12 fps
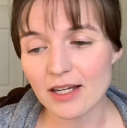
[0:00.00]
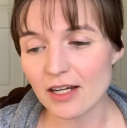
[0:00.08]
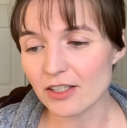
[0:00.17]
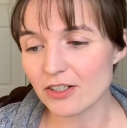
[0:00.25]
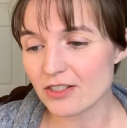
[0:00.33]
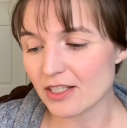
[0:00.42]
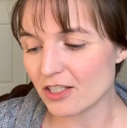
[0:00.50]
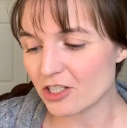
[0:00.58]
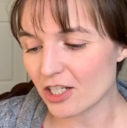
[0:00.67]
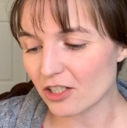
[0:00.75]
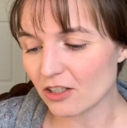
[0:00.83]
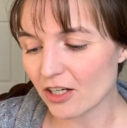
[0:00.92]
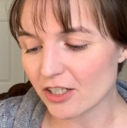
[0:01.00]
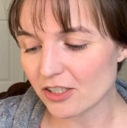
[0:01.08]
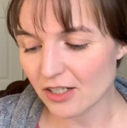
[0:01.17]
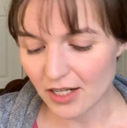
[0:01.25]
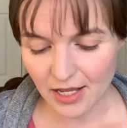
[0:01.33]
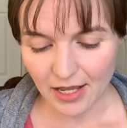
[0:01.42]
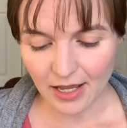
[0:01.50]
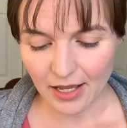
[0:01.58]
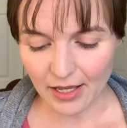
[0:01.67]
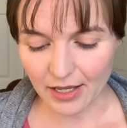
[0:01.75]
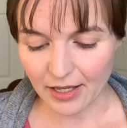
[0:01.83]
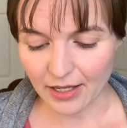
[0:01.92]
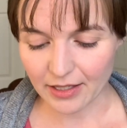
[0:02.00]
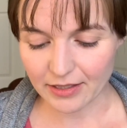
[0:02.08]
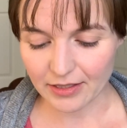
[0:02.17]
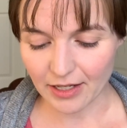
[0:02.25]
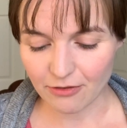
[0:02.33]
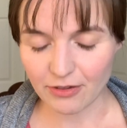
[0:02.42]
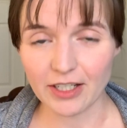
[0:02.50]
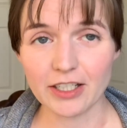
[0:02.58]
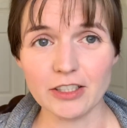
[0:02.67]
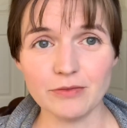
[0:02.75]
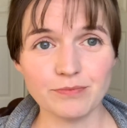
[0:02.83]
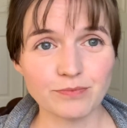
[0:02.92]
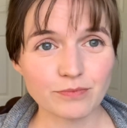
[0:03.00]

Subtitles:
colors in the gentle art, and I figured